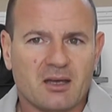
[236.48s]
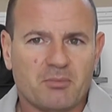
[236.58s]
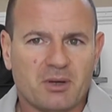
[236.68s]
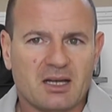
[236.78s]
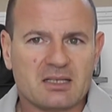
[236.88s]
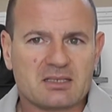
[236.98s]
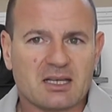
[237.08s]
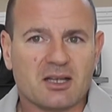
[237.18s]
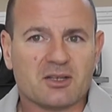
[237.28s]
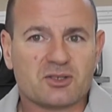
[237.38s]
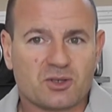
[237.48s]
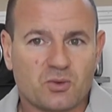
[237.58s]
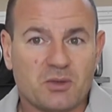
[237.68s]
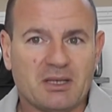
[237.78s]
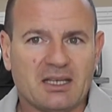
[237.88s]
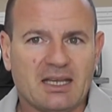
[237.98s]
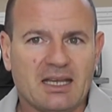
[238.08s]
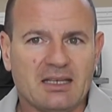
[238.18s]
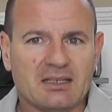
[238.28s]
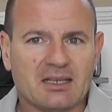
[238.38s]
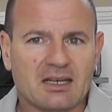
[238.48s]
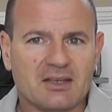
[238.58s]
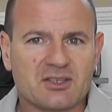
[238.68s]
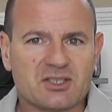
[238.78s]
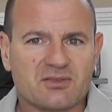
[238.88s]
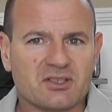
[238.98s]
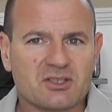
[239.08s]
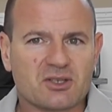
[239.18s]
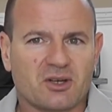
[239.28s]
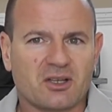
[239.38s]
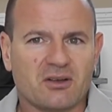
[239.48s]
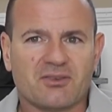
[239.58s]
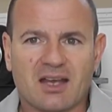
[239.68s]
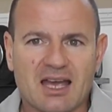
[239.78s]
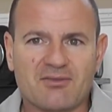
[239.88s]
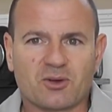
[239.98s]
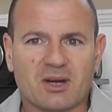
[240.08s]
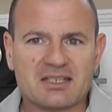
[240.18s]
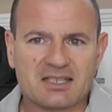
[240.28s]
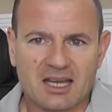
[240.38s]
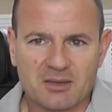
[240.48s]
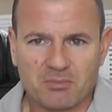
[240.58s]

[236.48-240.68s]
But until we meet again, this is Vince signing off. Have a great day.